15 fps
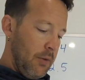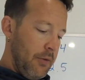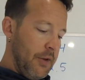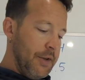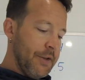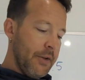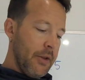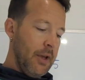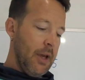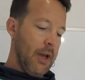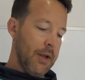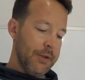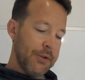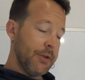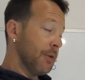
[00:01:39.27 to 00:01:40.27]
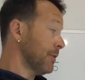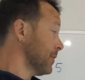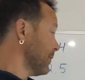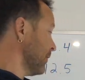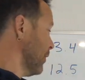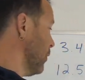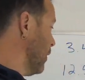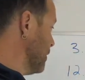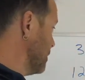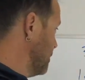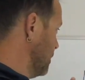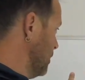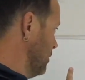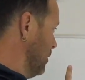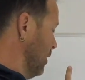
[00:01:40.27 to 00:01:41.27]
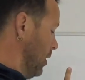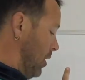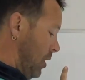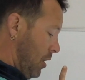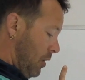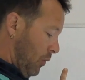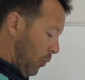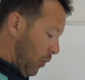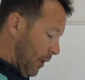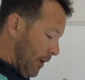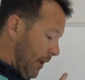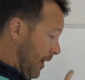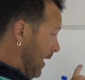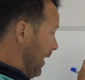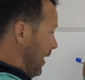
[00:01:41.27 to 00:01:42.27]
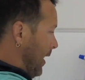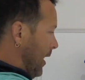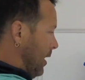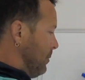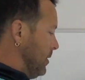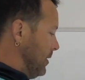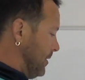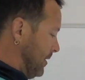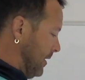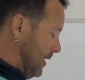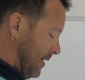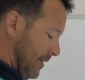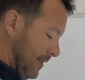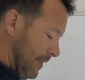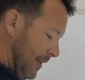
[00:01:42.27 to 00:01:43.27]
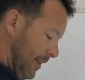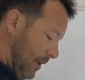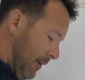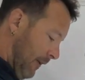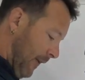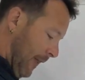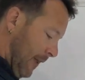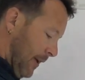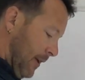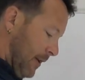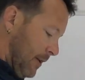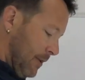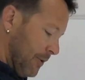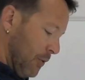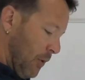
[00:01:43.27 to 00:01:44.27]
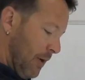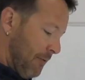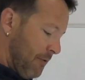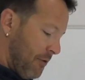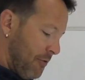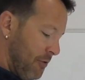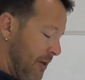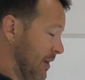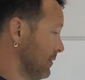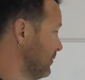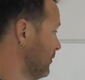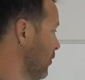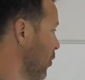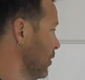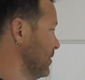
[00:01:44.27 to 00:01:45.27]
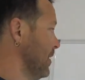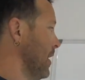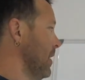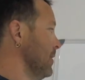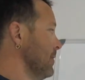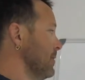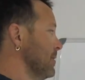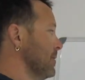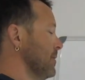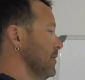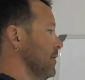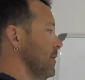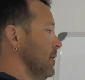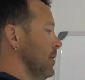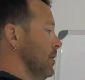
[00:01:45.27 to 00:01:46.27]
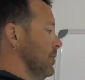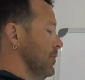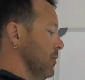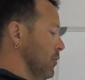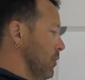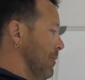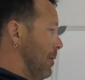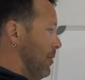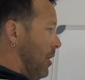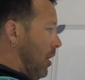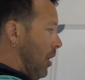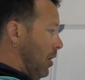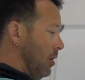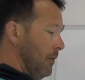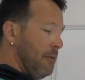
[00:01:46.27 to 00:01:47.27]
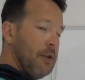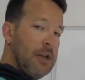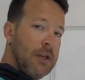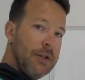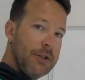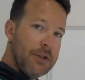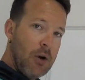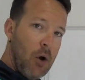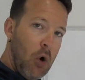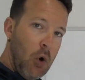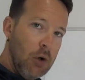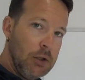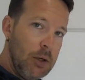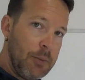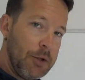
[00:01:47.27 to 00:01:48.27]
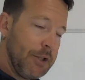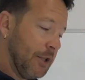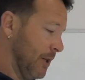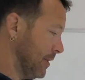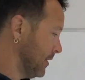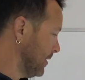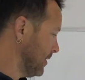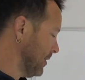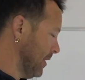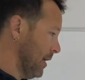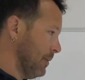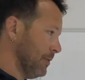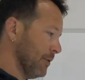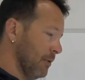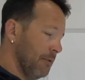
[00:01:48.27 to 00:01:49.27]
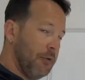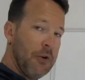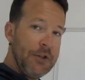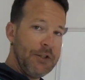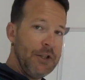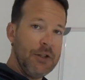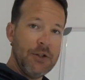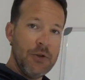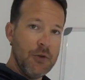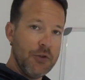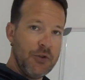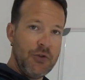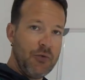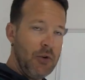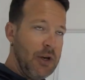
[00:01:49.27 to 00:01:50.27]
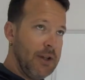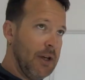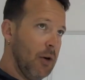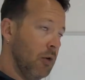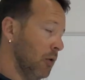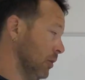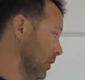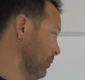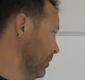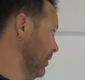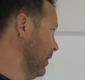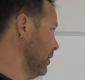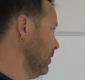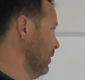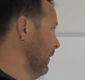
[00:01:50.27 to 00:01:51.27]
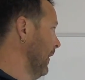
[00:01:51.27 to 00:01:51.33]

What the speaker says: These are the answers for question 1, A, B, C, and D. So we have 3 and 4/10. So remember, all of these, the whole number stays the same. So the first thing to do is just write that whole number down.